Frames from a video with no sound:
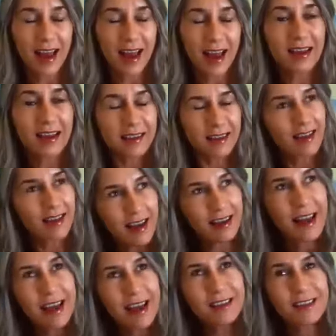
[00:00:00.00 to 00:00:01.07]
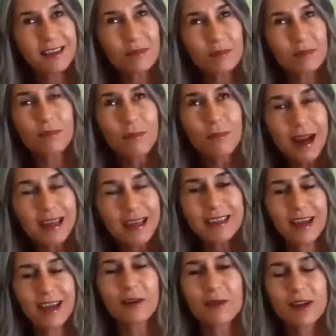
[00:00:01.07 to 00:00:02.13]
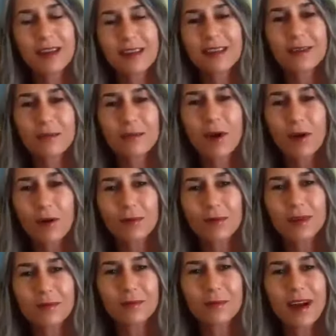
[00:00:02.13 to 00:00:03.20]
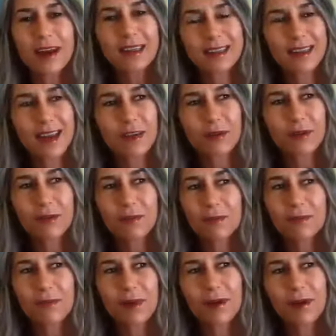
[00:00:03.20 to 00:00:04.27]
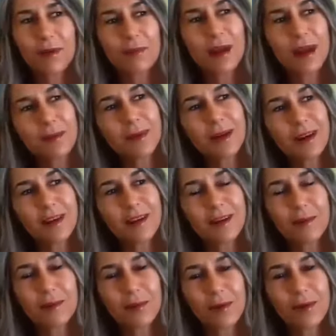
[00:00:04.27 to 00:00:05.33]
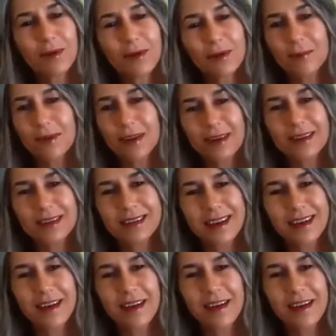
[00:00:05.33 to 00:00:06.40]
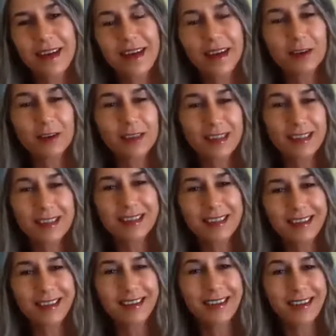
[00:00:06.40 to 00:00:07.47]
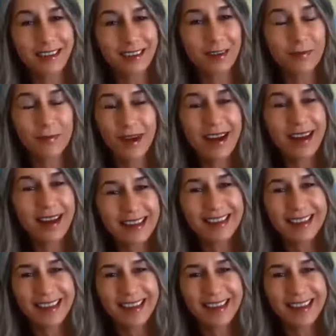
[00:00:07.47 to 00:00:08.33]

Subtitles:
And that might sound at the moment, maybe a little bit egotistical, but